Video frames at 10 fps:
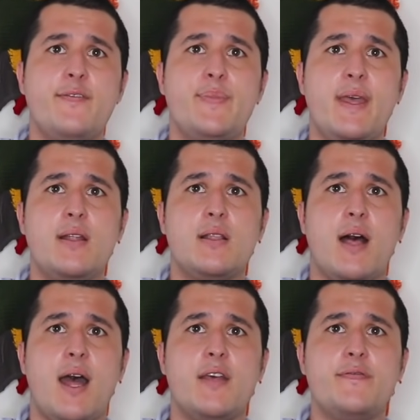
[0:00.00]
have spent a
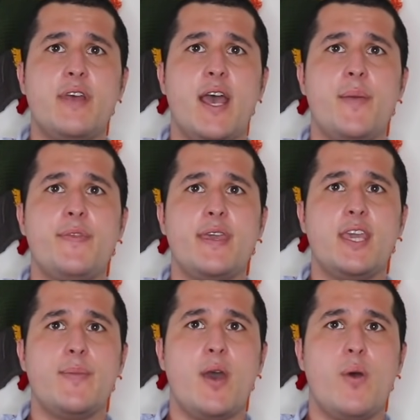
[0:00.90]
lot of time
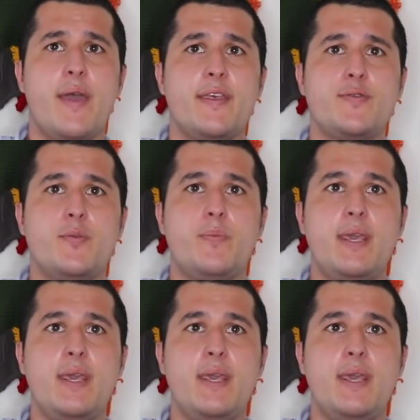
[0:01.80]
thinking about why this would